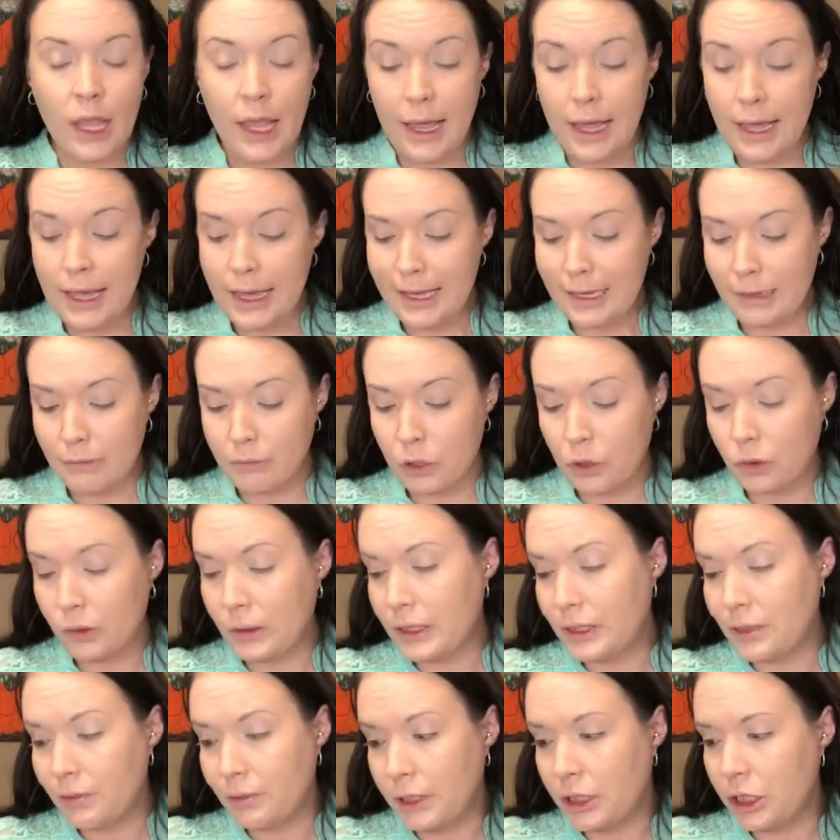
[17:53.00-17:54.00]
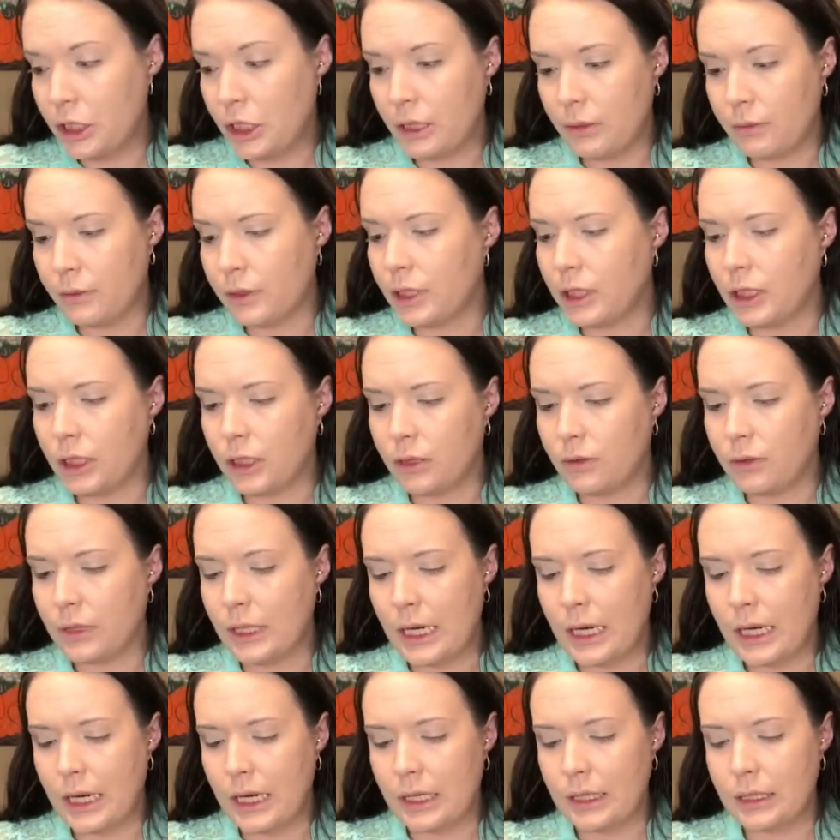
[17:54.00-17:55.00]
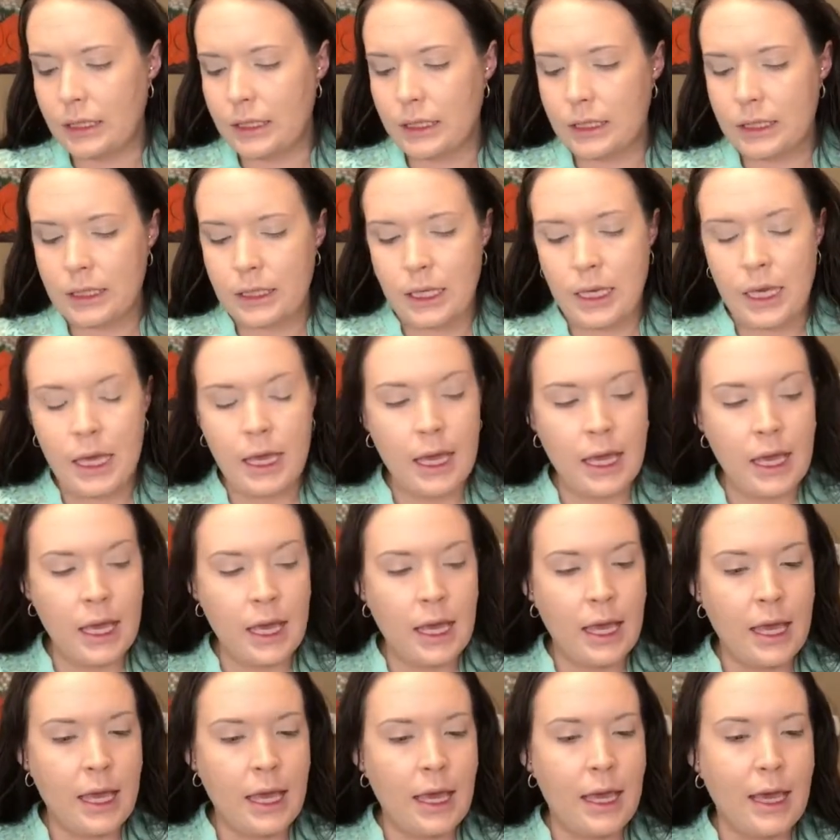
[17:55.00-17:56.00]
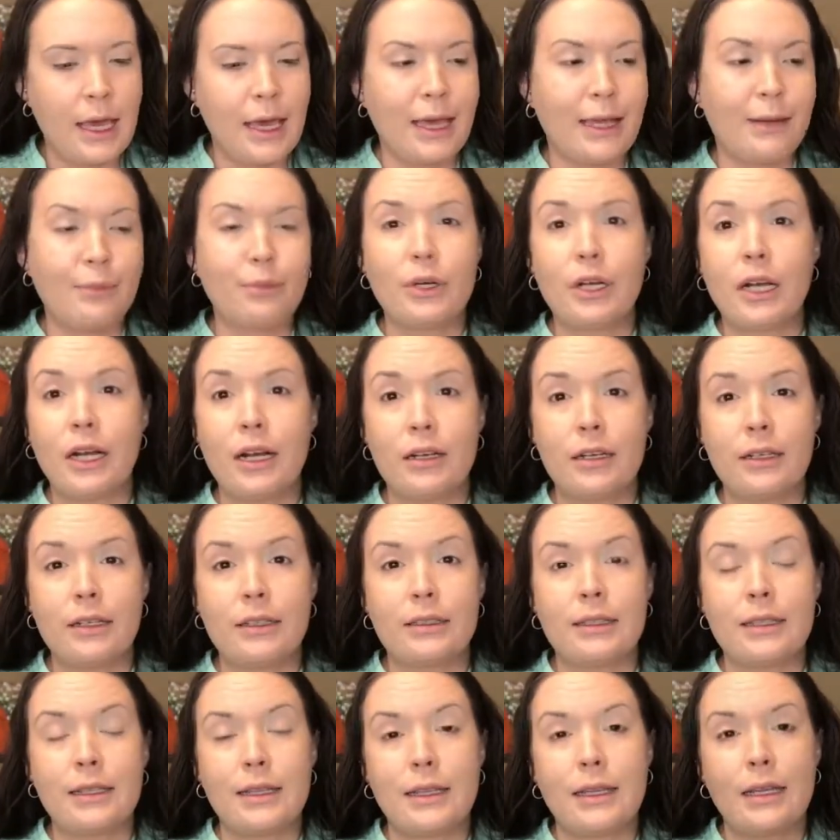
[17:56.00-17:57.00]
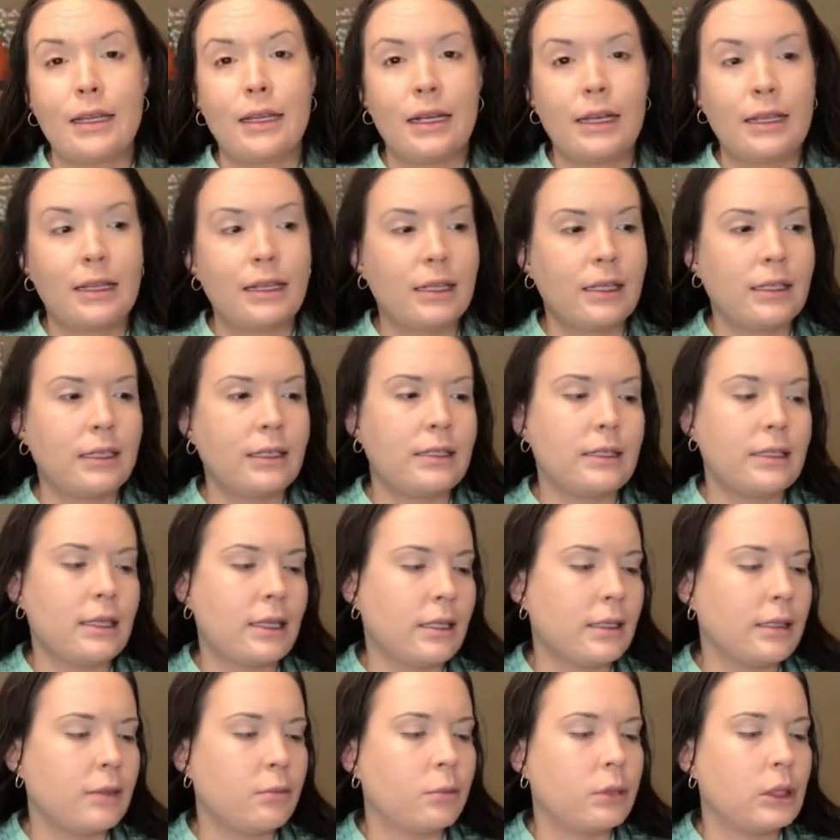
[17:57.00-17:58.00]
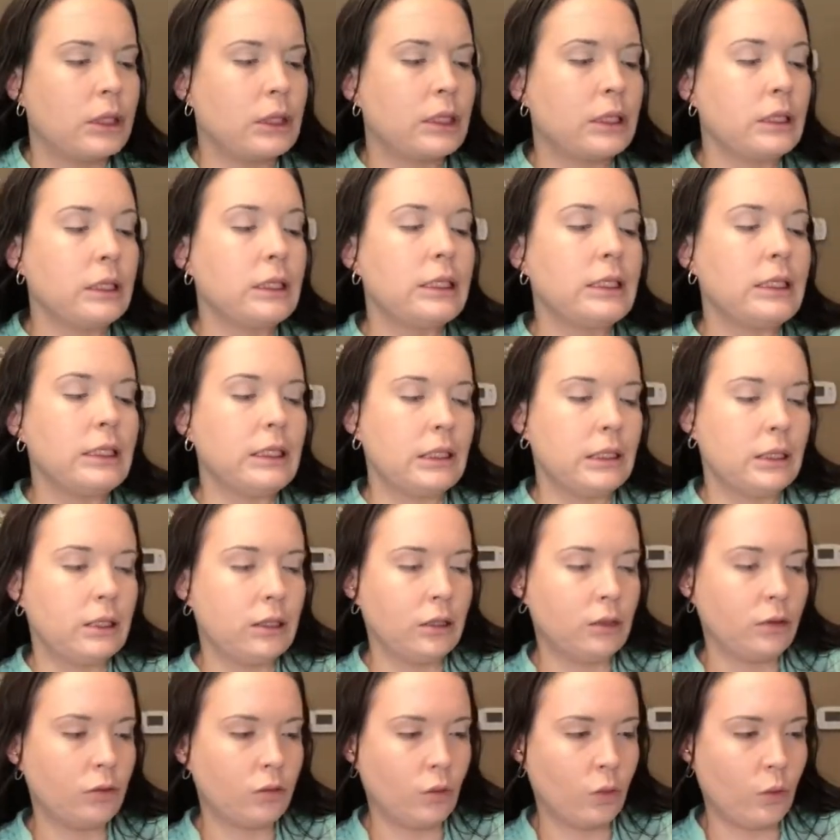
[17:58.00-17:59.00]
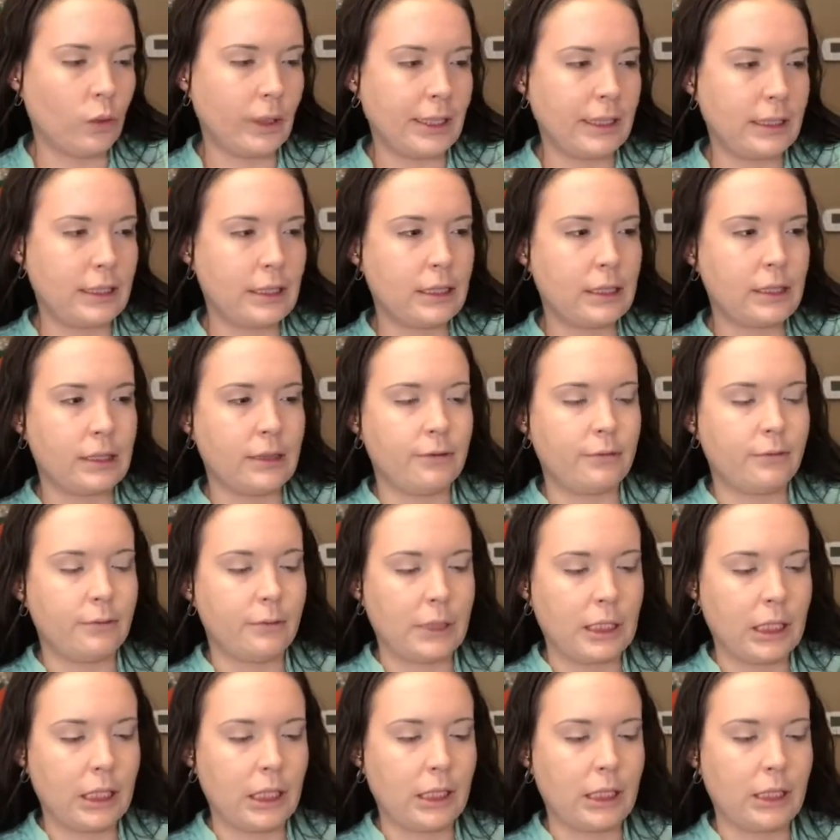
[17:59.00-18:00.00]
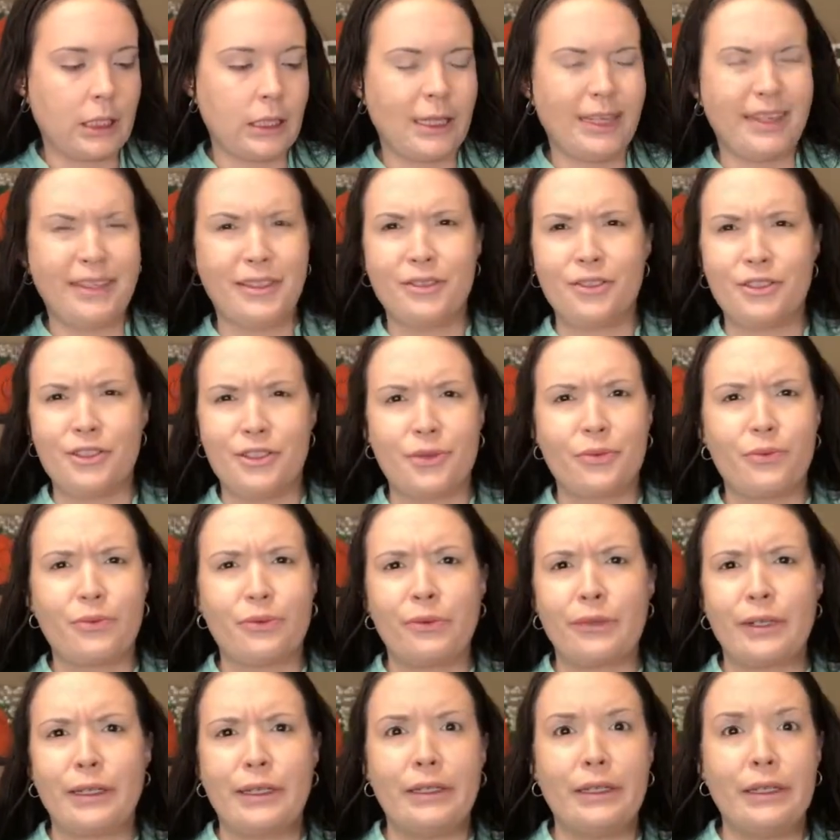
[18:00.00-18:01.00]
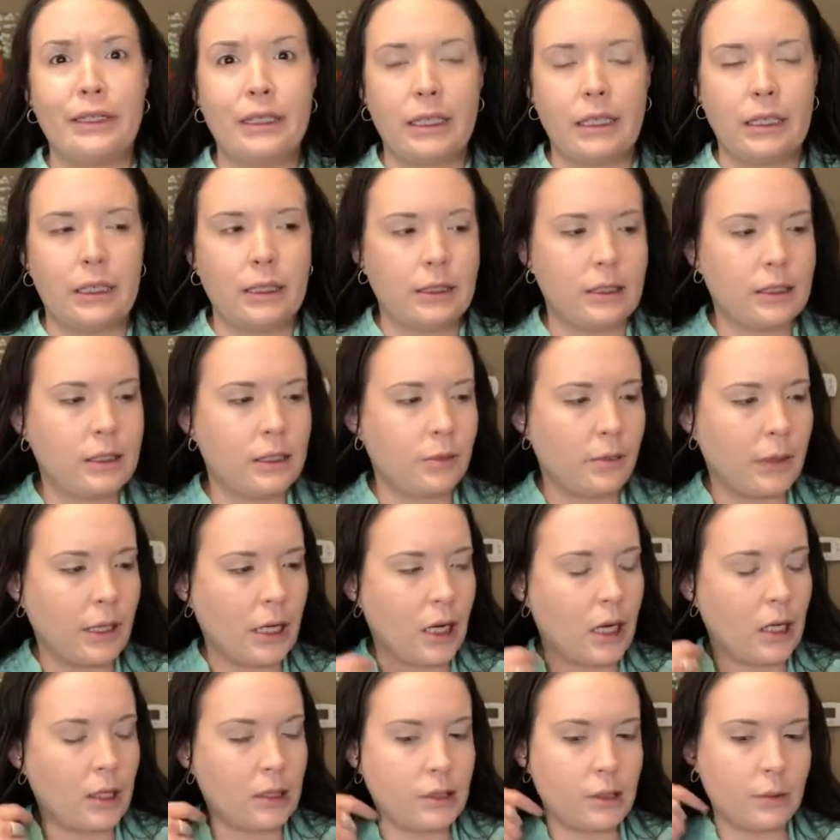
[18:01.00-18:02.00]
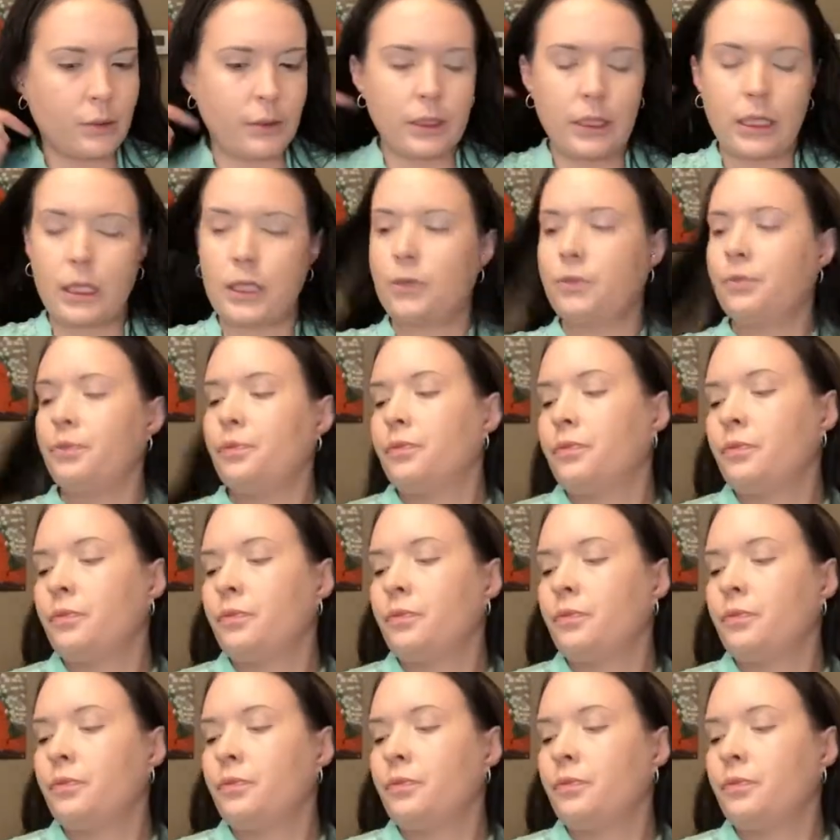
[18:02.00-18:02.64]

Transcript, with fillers: I am going to be showing you guys a product that I think is a complete waste of money and just ridiculous to be honest with you.